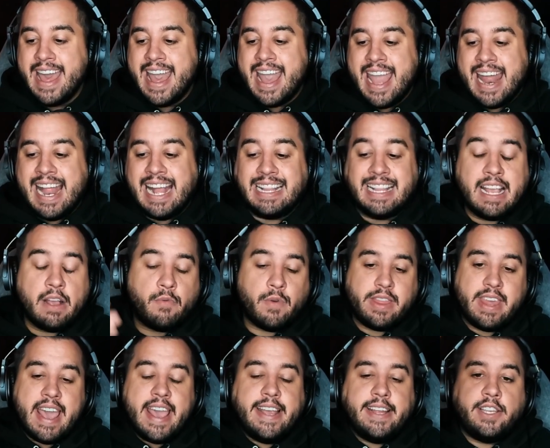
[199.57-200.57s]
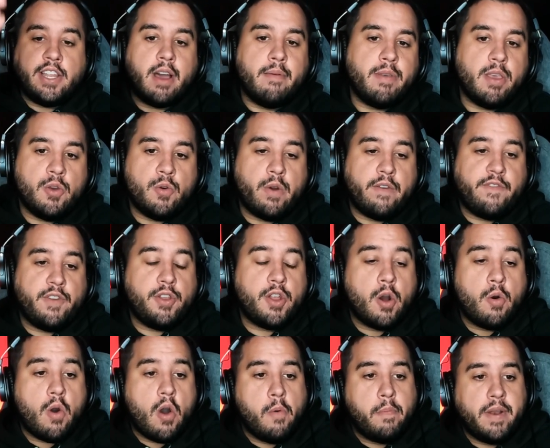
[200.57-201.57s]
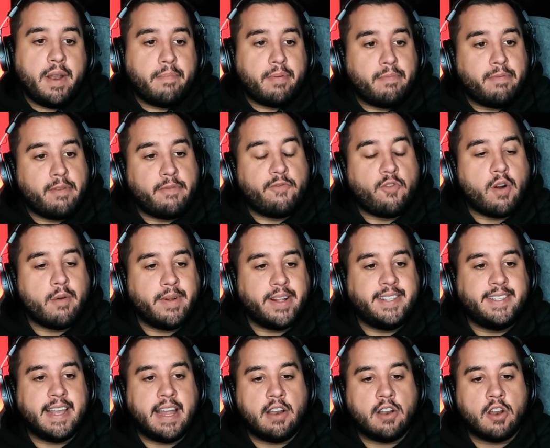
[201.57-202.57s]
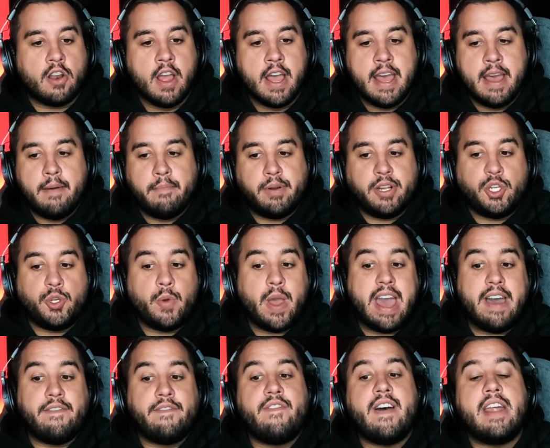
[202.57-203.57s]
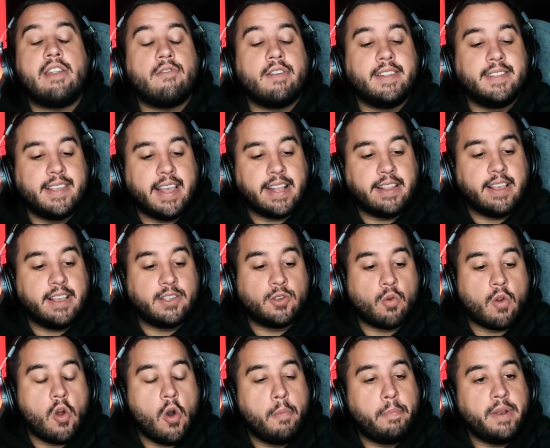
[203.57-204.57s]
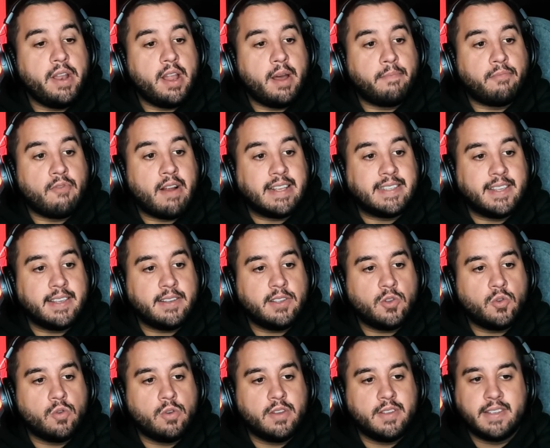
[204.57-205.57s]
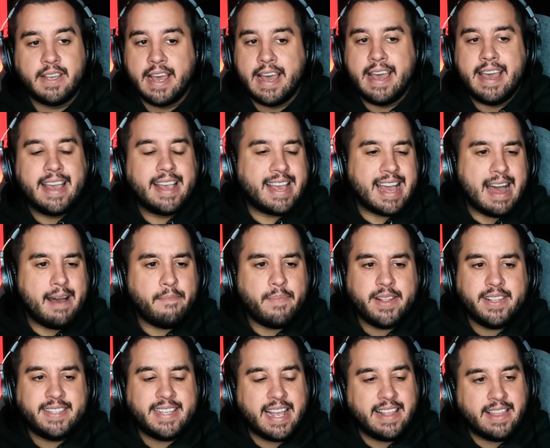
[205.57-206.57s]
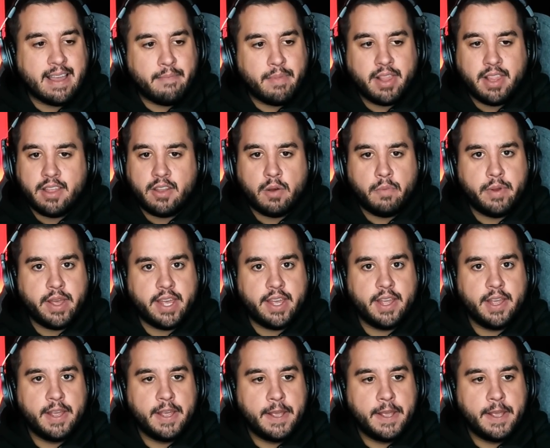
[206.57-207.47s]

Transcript: And I think with AEW, if you don't open up a performance center, but you have veterans like this who are opening up wrestling schools, compensate them a little bit.